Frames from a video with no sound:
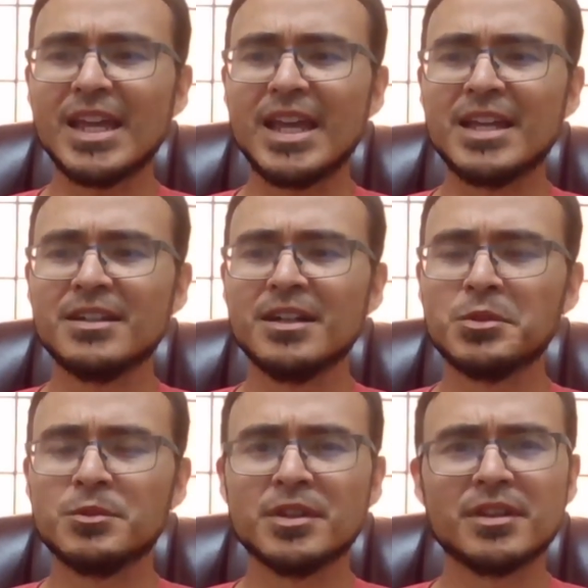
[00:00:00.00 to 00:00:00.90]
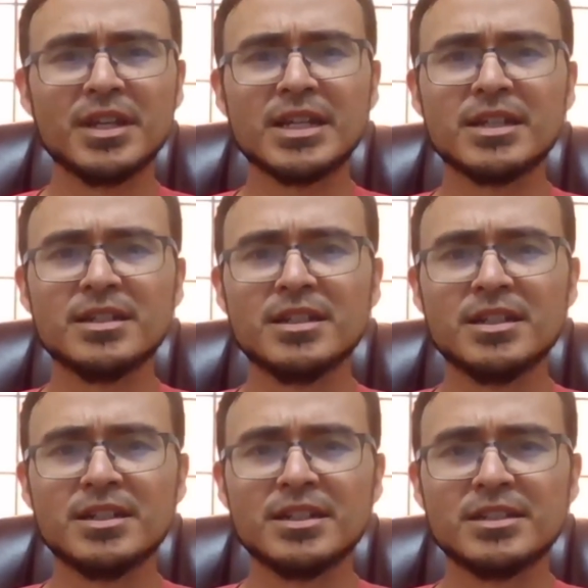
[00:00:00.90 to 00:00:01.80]
and uh, we want to think,
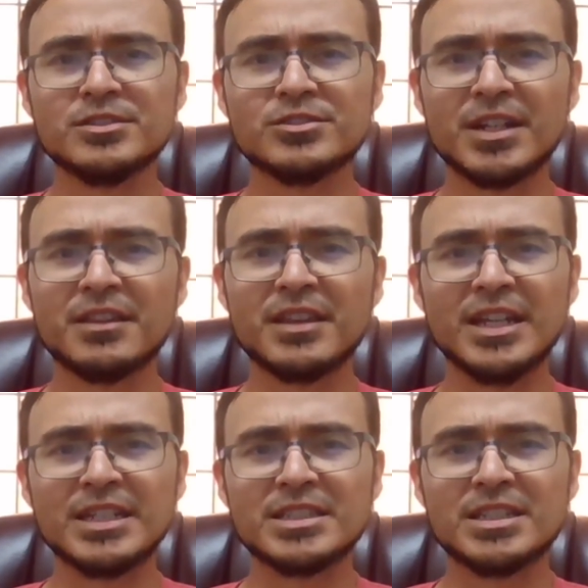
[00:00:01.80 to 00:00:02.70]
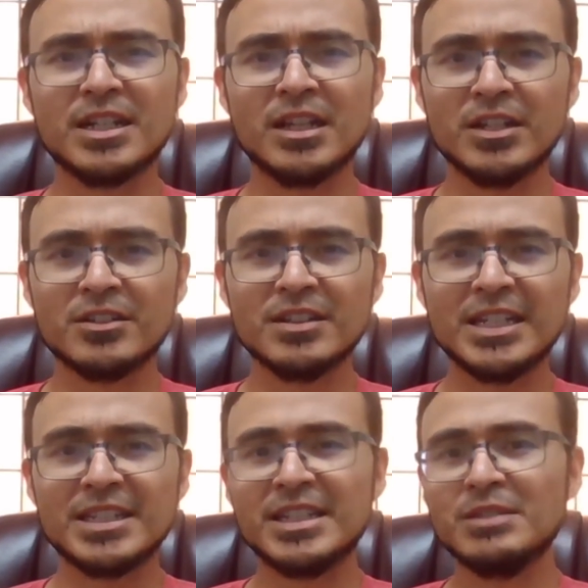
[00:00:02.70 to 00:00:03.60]
uh, try to think as clearly
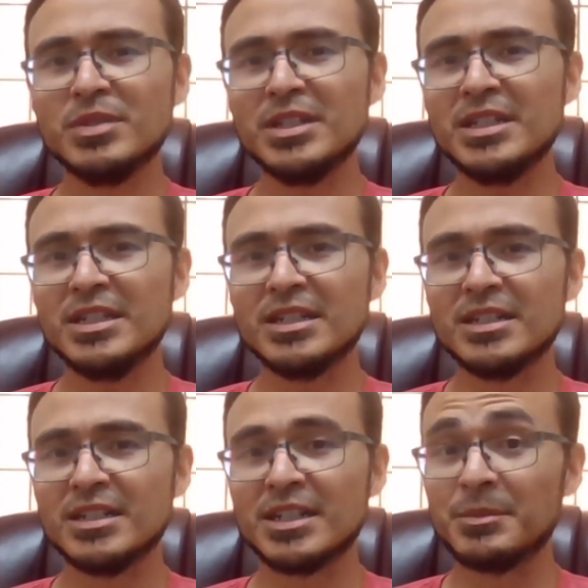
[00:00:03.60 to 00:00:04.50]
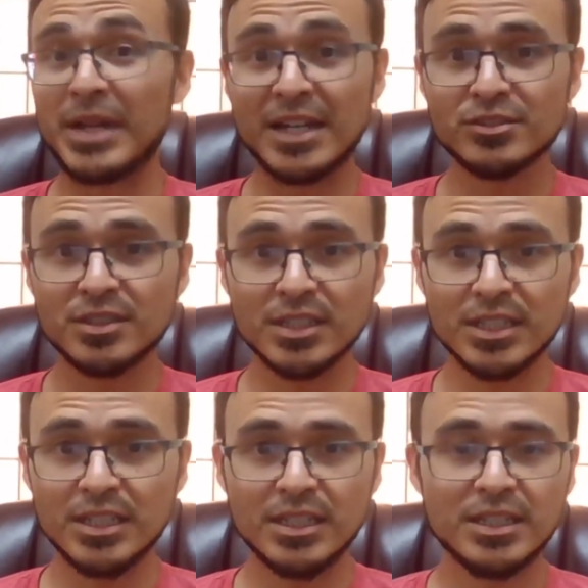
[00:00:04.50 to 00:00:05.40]
and deeply, uh,
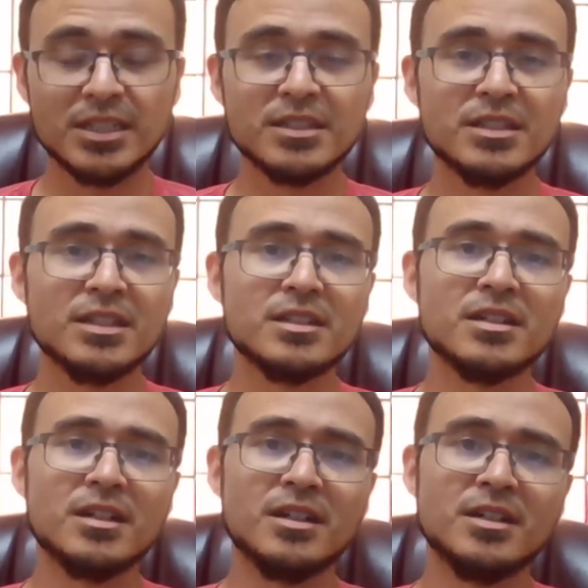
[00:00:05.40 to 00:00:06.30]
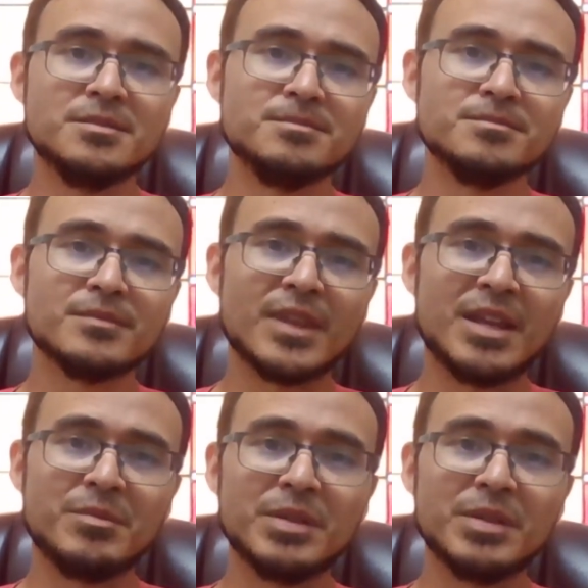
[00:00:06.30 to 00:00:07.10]
compassionately, um, and